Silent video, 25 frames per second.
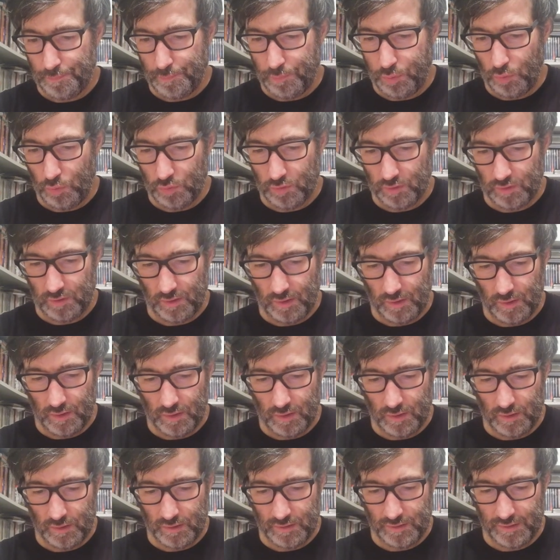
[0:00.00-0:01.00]
put
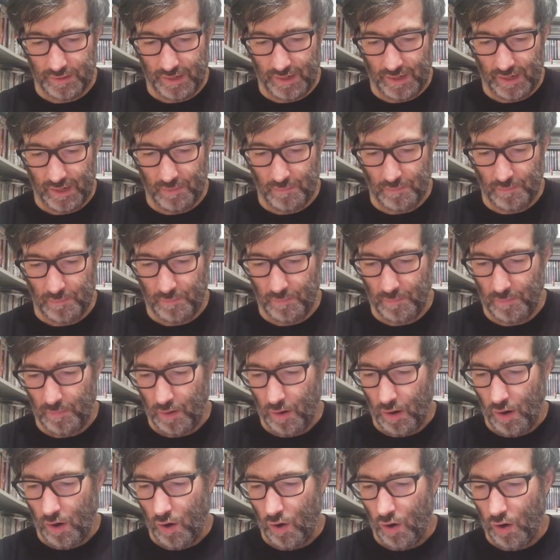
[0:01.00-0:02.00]
her name
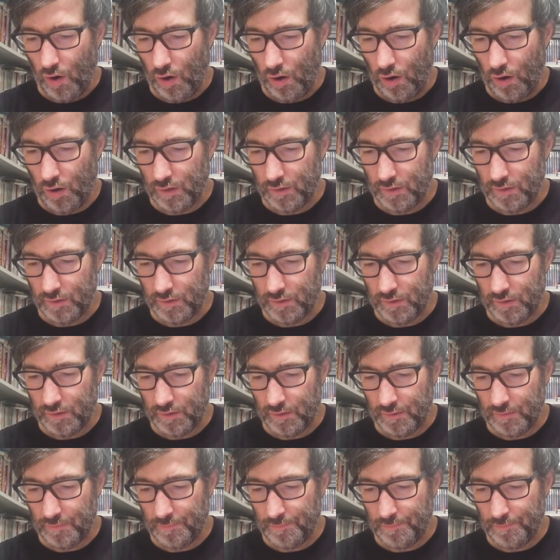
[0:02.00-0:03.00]
on
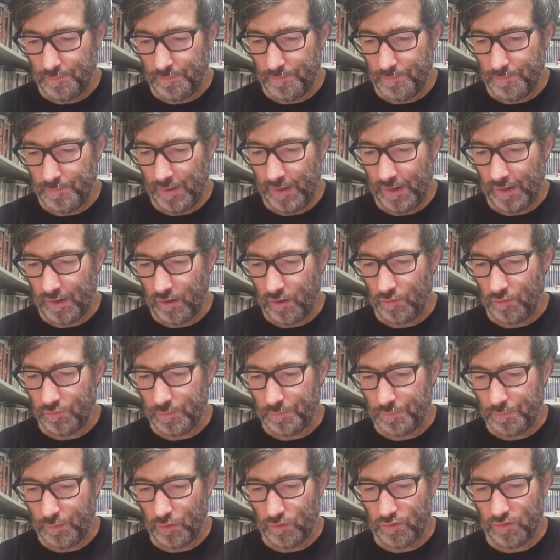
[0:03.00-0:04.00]
the back of
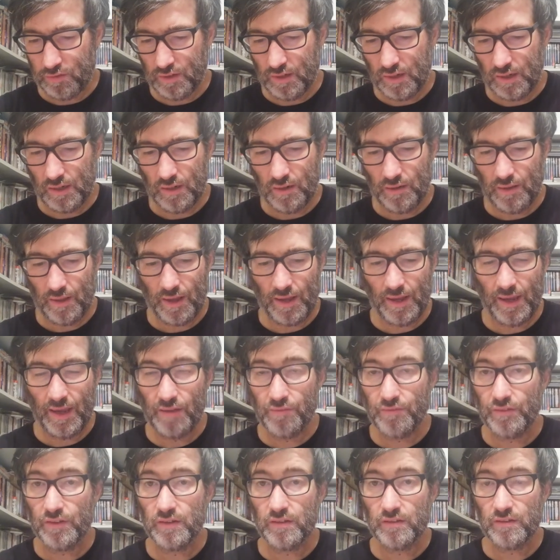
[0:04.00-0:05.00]
the postcard. I
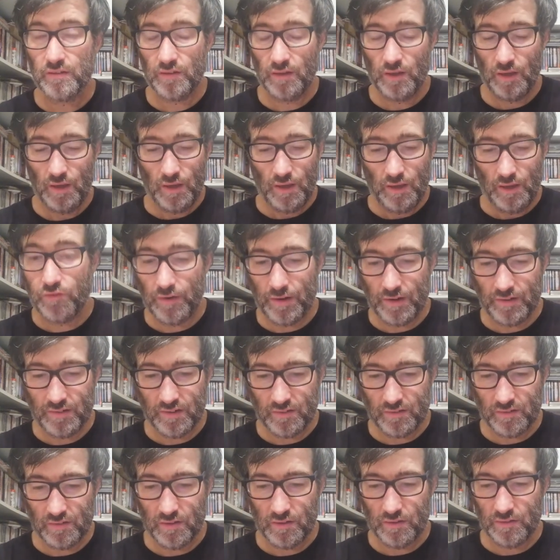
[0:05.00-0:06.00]
haven't
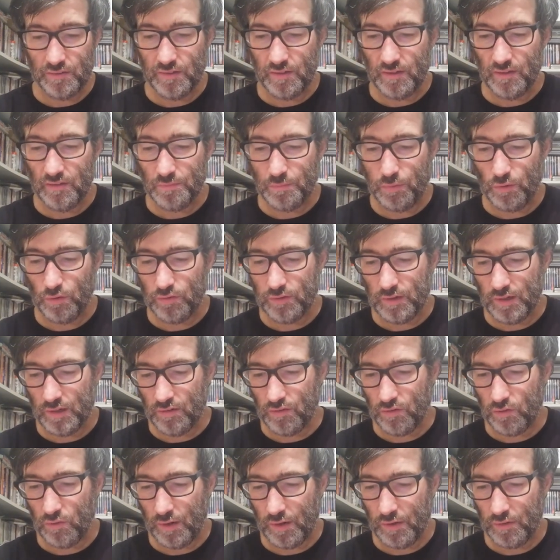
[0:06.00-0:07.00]
registered this
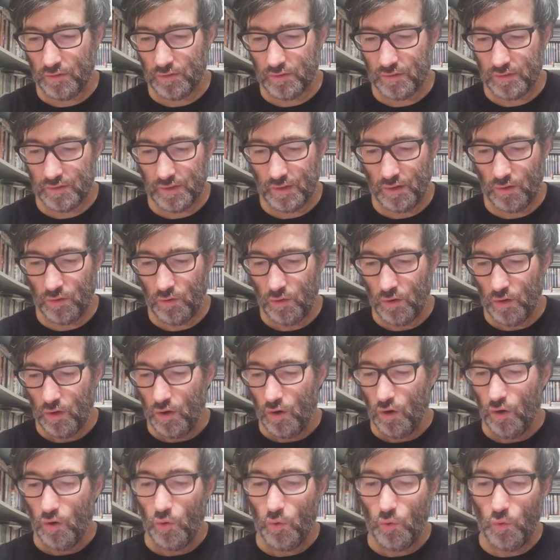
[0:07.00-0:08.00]
postcard, so I don't know
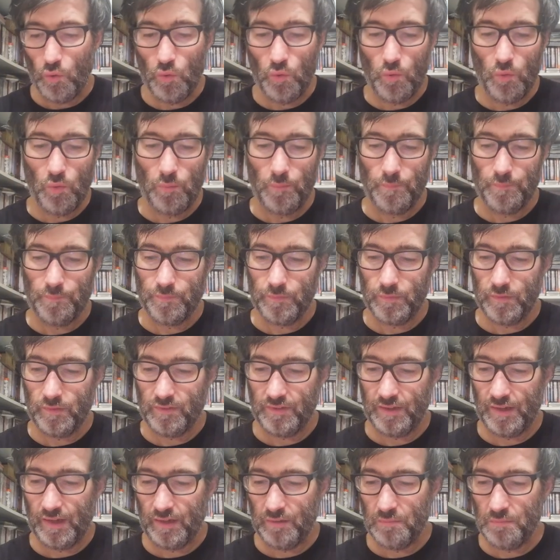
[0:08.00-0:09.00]
who
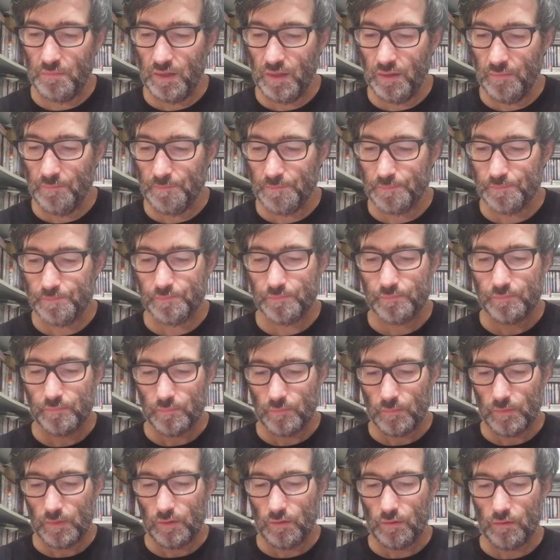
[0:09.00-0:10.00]
sent me.
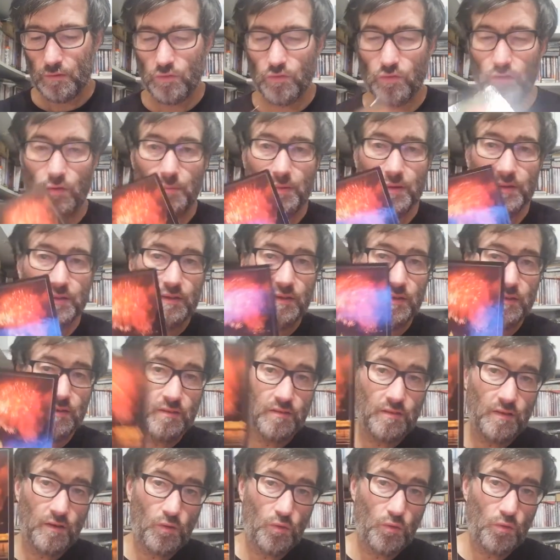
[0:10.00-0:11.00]
So, but
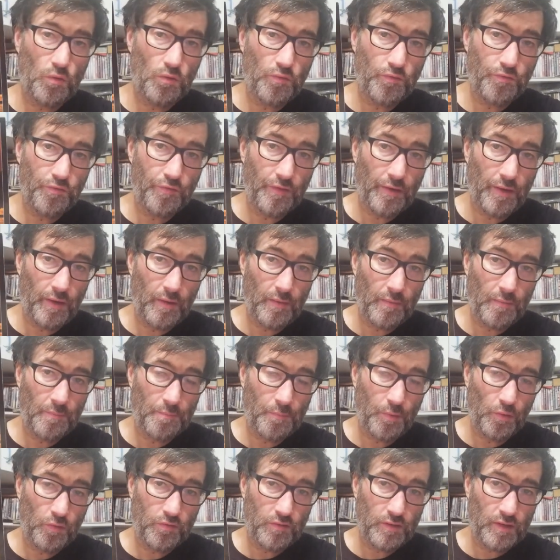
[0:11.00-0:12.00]
it's a cool
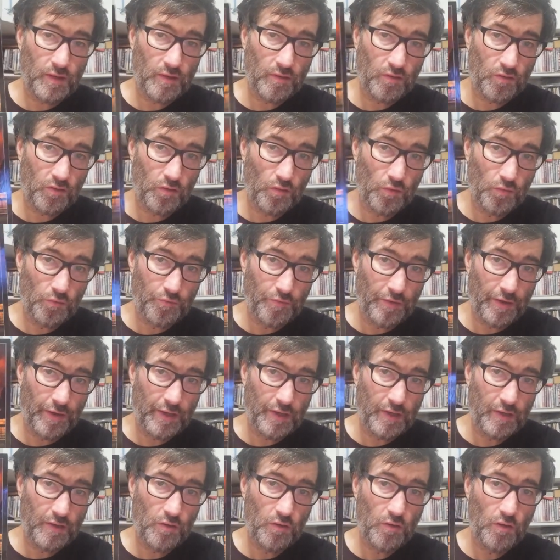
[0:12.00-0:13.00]
postcard, so
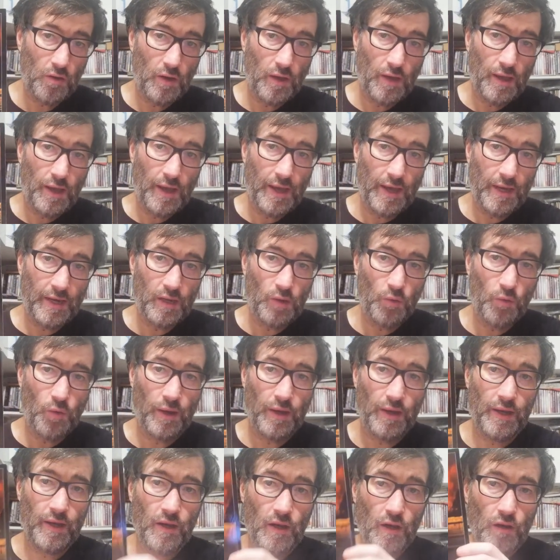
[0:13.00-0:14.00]
thank you
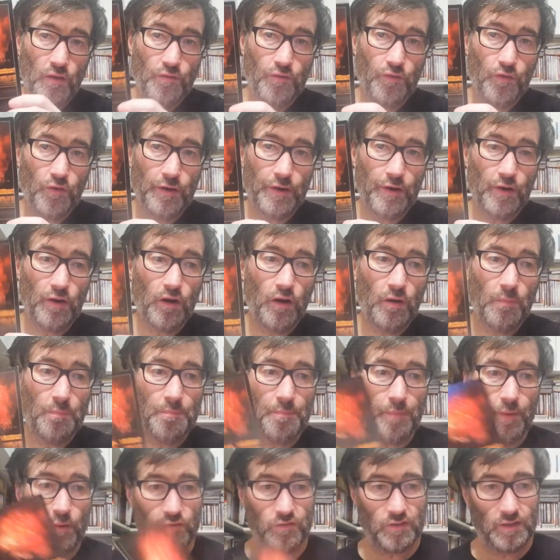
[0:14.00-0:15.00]
anyway for your
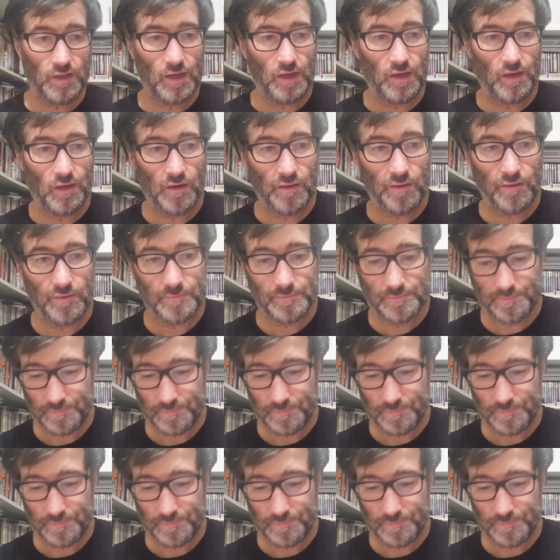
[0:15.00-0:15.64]
postcard.